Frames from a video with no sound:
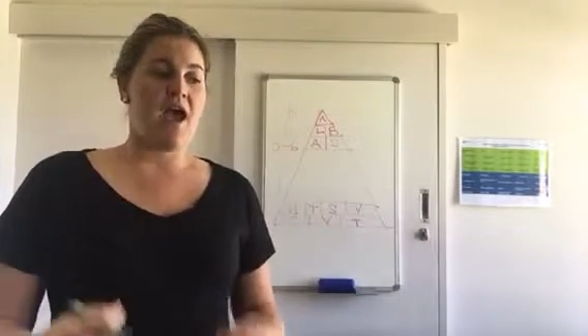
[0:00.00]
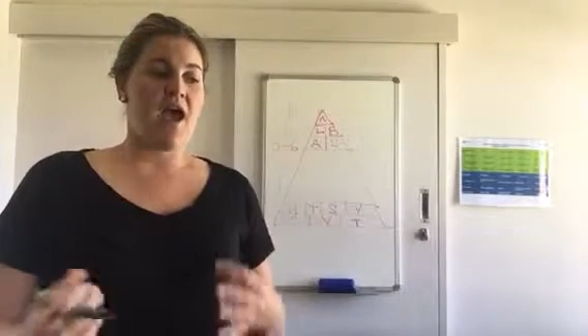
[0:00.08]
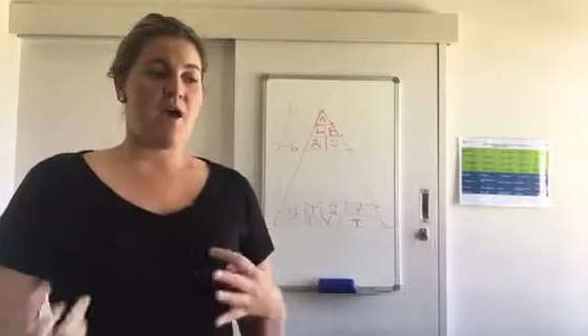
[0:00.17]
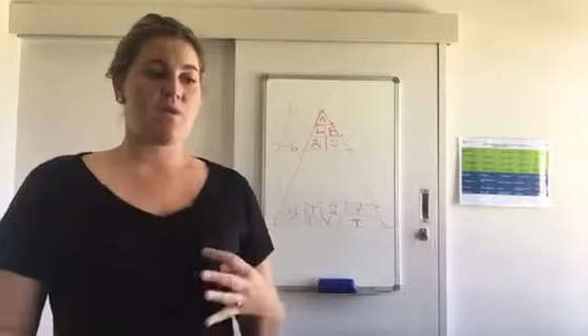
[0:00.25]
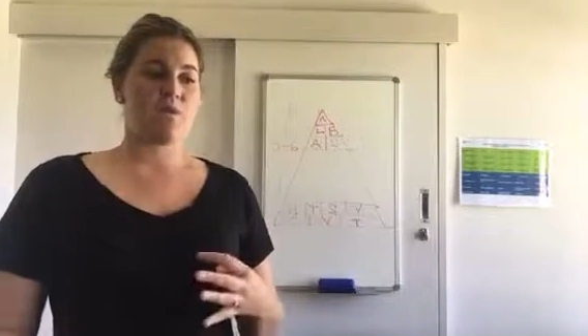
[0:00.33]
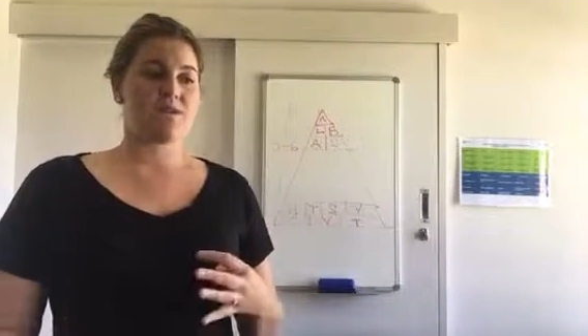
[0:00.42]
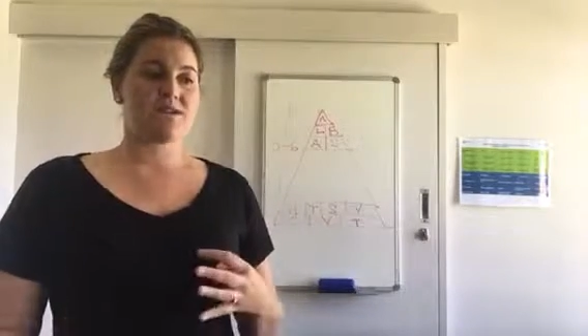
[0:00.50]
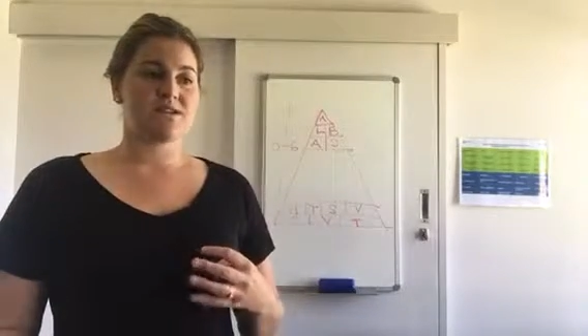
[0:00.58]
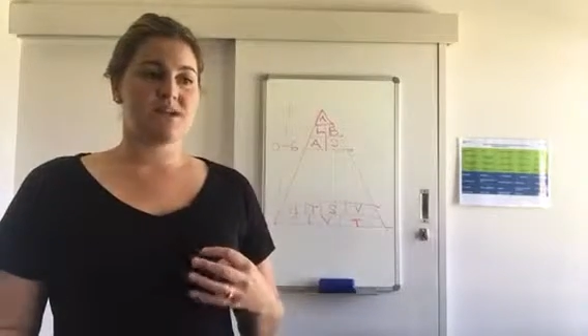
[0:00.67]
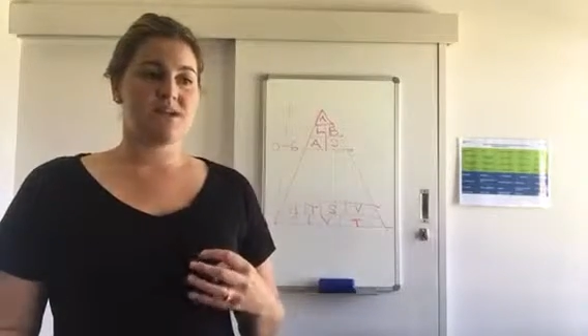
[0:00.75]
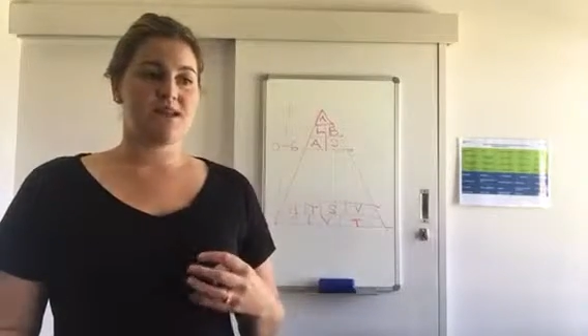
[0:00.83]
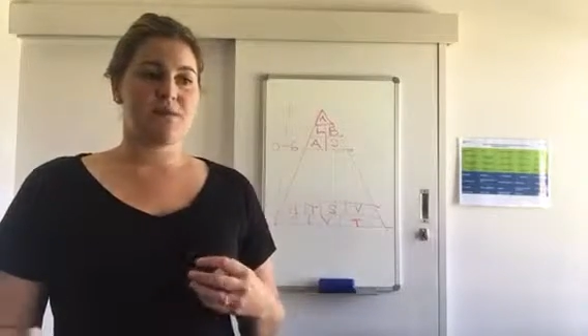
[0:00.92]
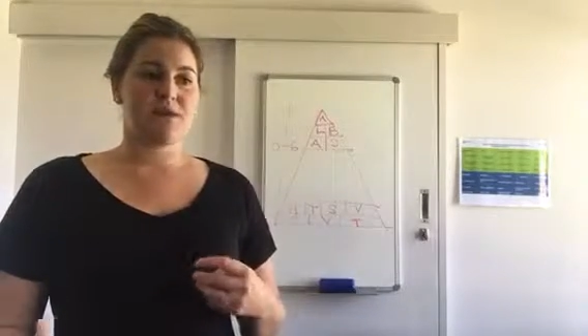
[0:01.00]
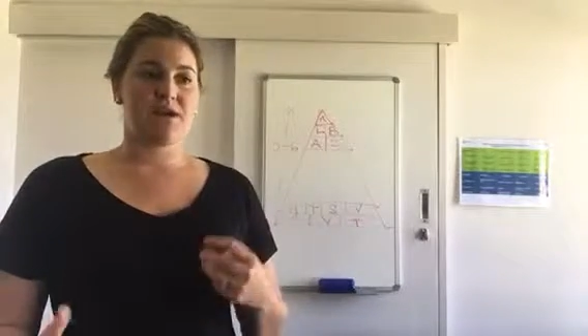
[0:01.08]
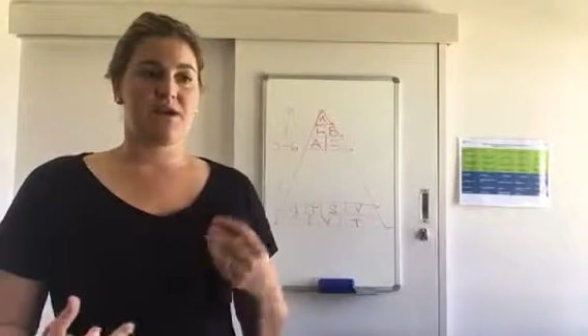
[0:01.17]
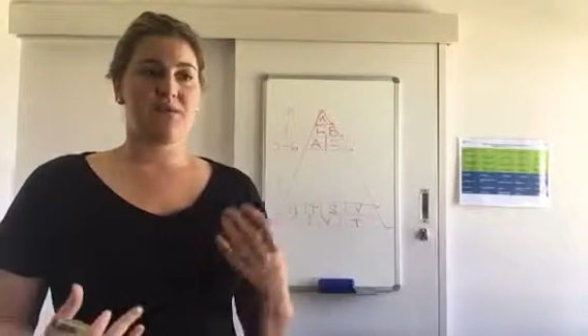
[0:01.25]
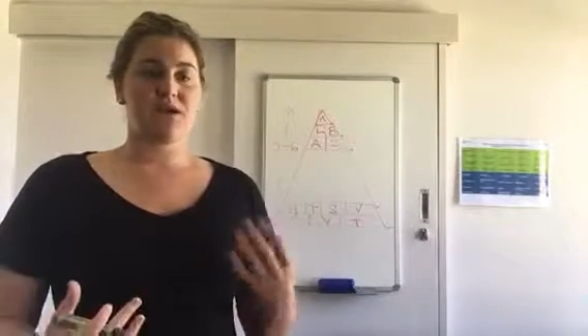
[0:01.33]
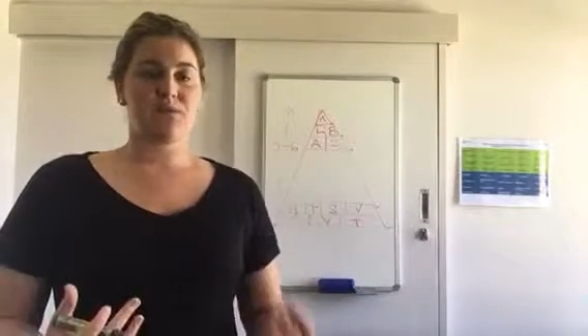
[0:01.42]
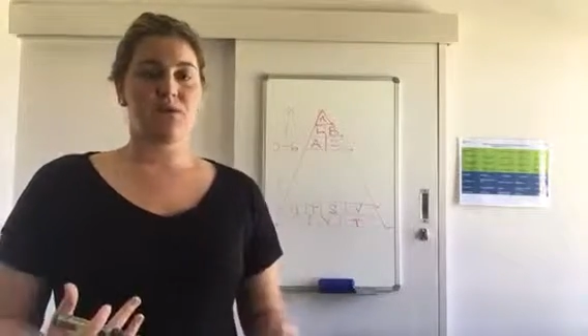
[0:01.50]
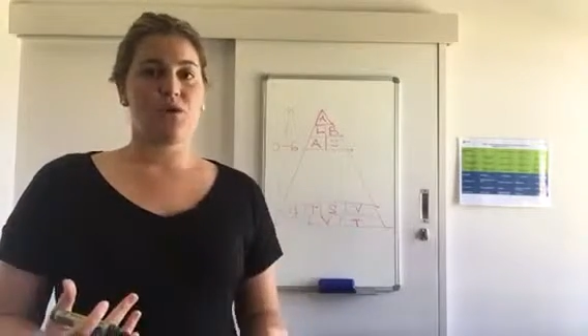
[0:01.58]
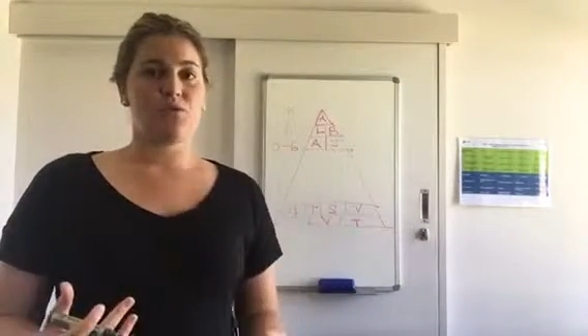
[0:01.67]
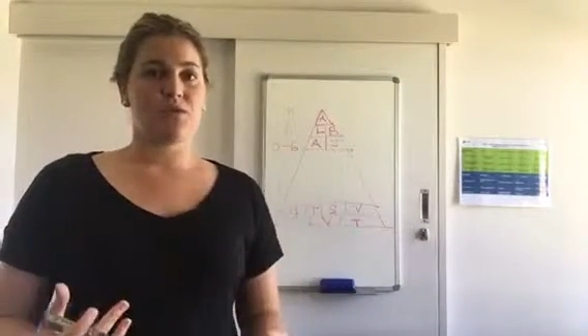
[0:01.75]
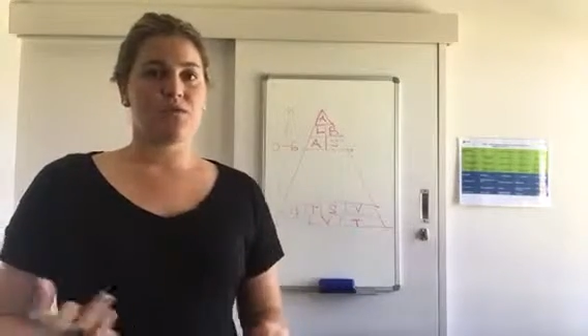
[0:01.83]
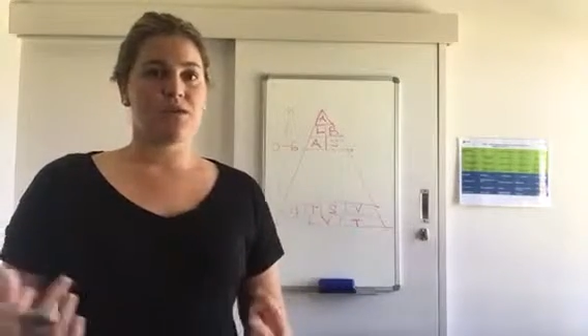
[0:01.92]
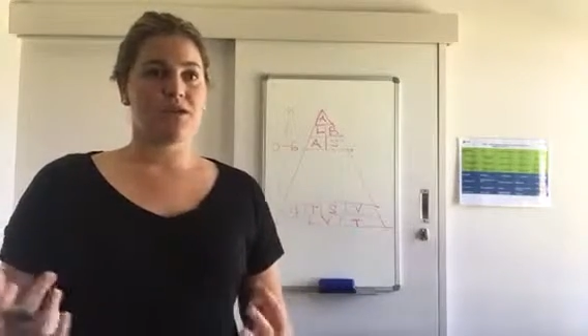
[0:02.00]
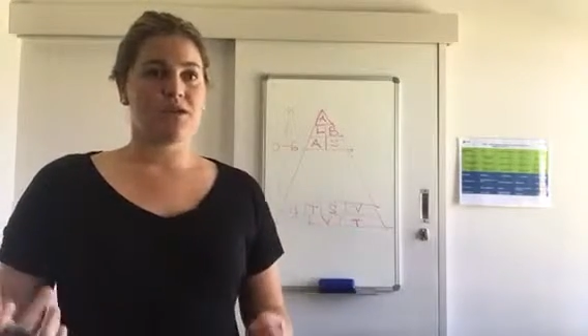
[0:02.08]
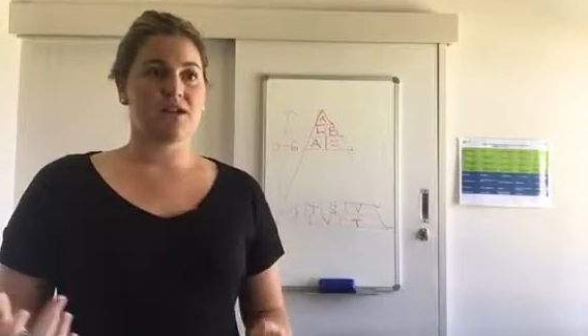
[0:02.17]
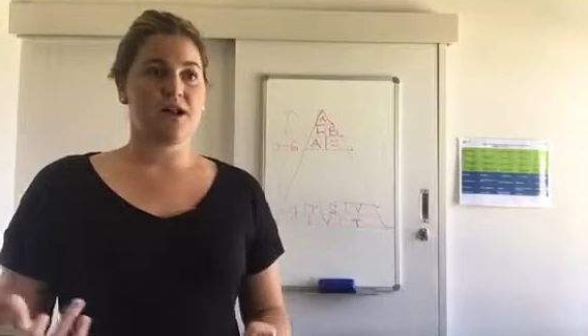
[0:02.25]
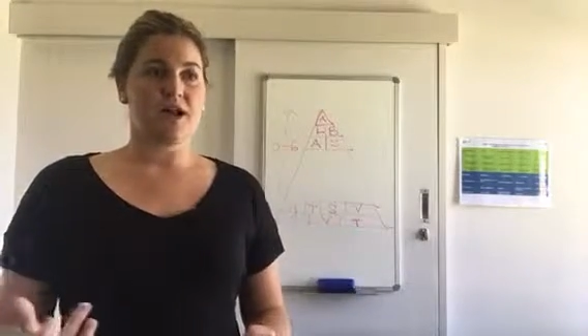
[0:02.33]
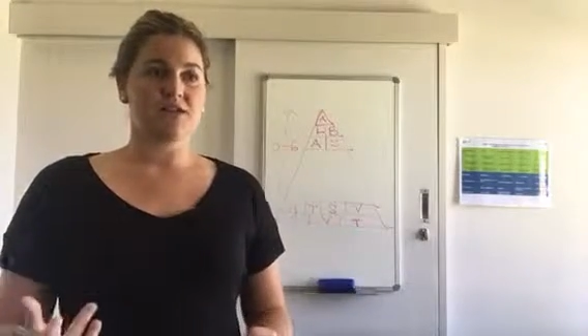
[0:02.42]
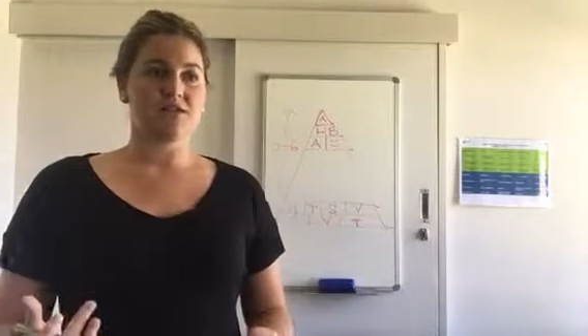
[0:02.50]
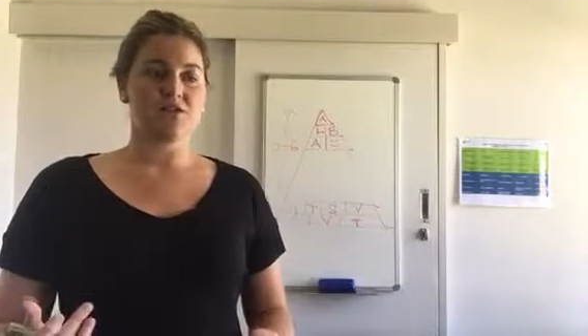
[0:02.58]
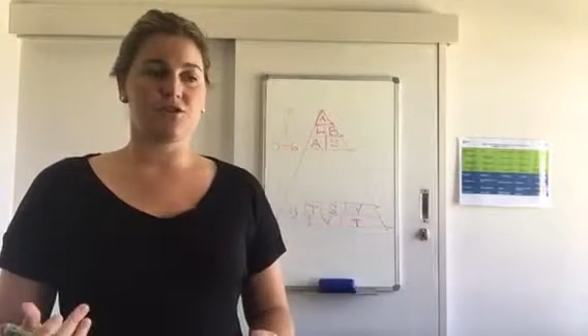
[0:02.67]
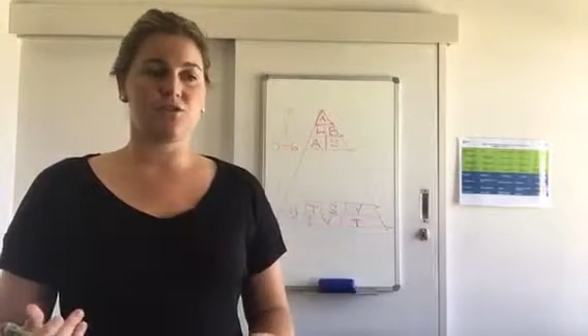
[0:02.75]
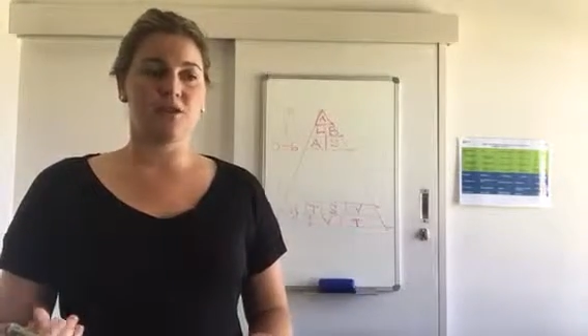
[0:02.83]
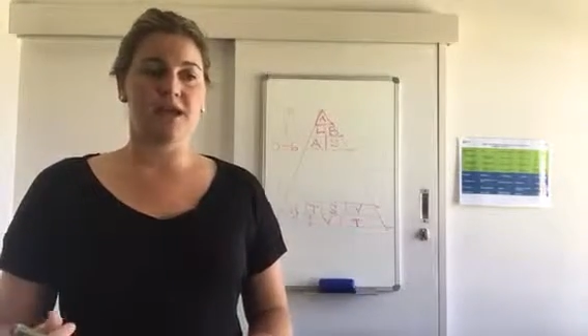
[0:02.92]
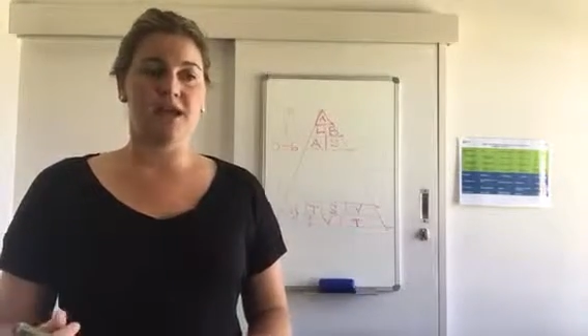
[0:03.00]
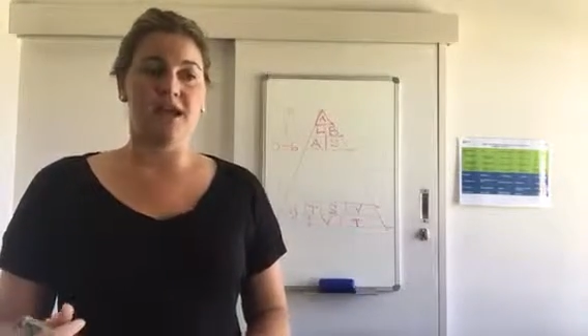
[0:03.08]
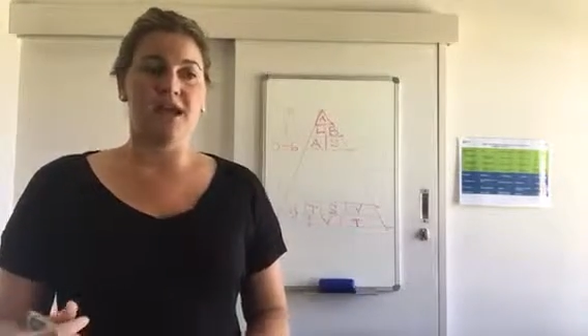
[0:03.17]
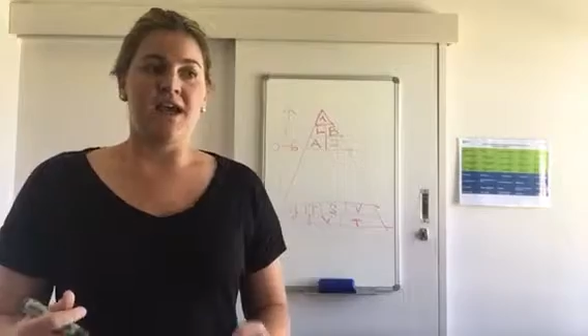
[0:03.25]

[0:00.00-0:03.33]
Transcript: and we see that becoming a problem in the classroom when